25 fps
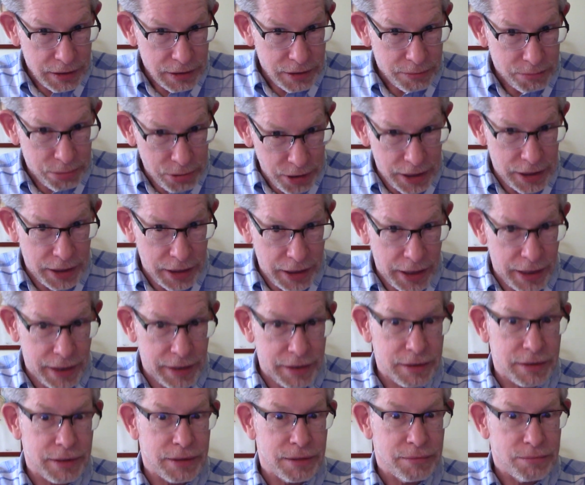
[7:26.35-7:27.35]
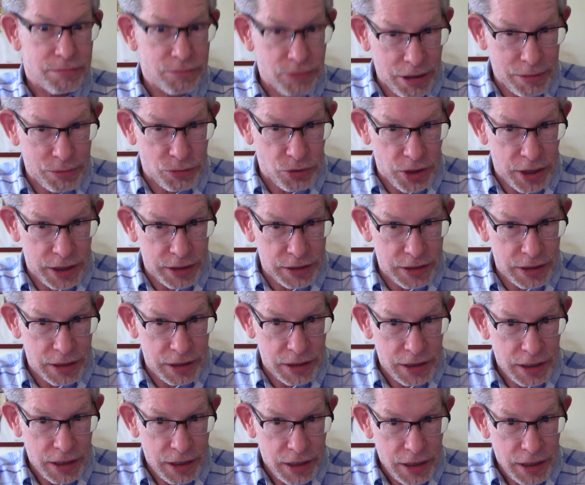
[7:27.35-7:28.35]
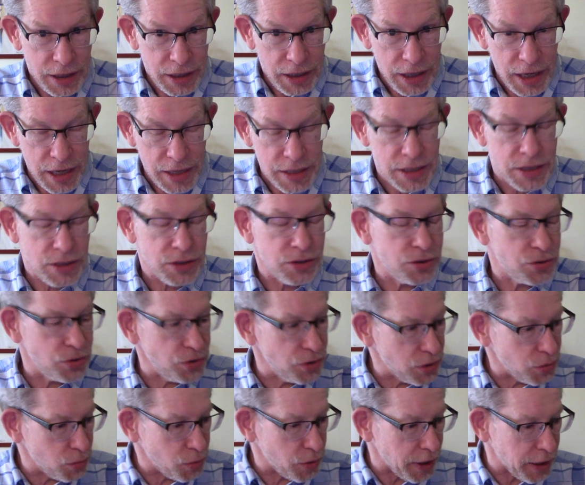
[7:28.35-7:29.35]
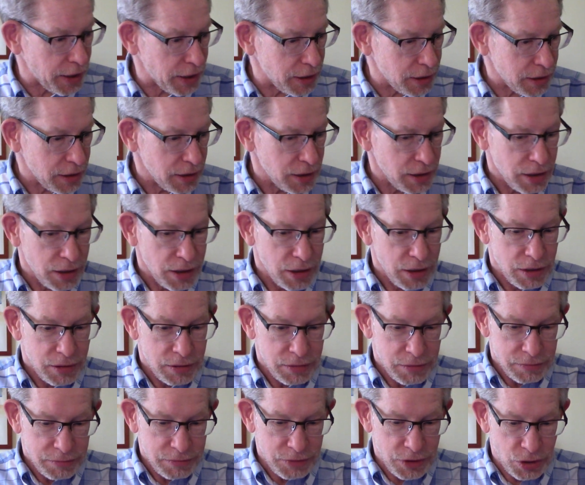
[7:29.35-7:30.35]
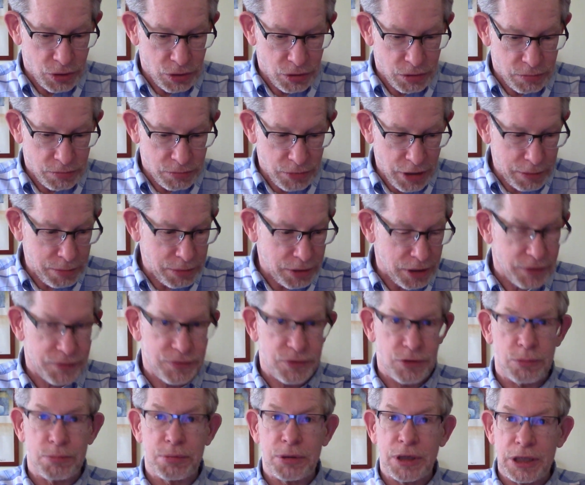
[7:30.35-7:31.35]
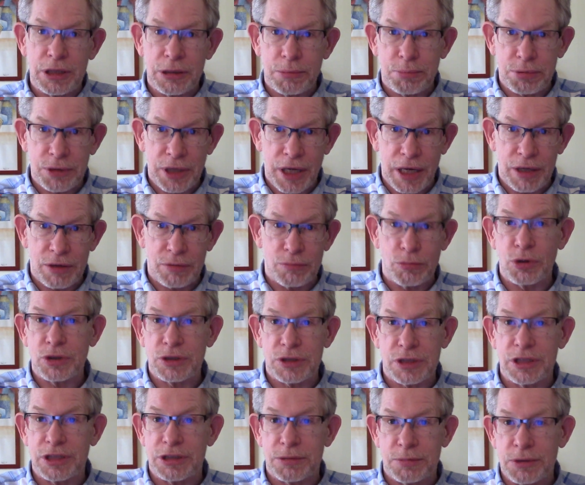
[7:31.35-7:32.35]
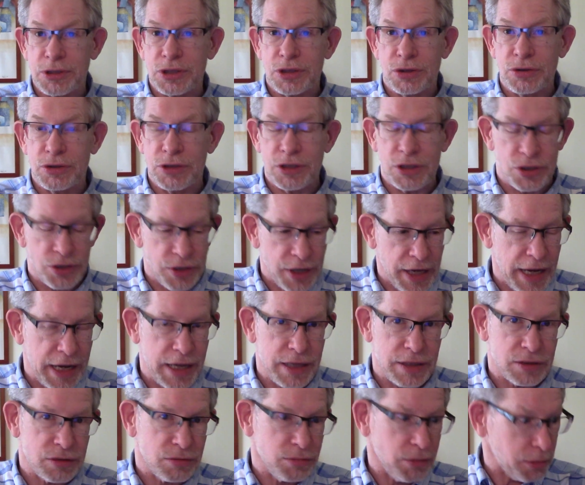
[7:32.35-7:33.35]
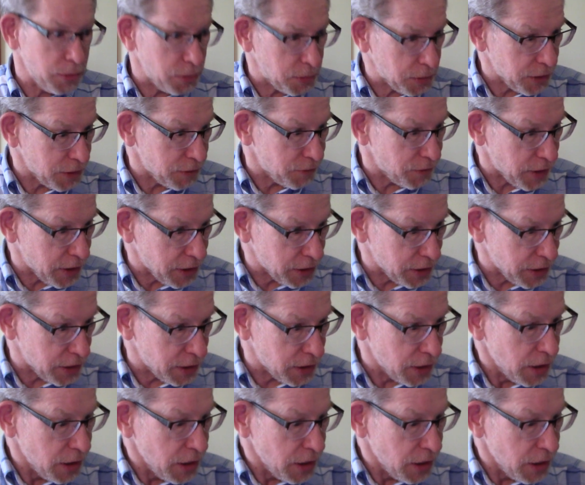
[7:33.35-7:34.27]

Play it again, memorizing, and then turn away. Maybe if you're playing the piano, most instruments using your hands, maybe playing the violin,